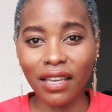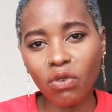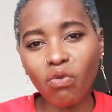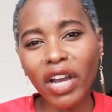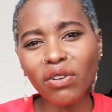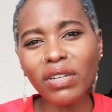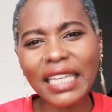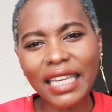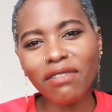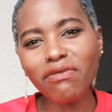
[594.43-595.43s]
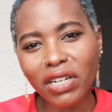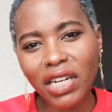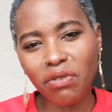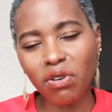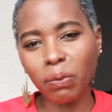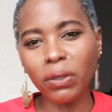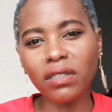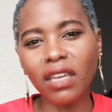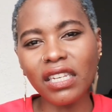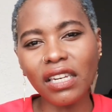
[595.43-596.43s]
And why not give
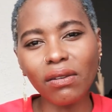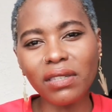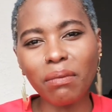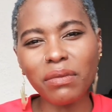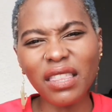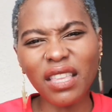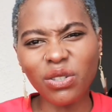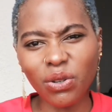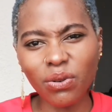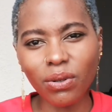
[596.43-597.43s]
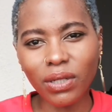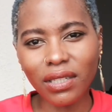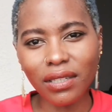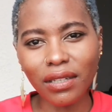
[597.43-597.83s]
100% into something that's yours,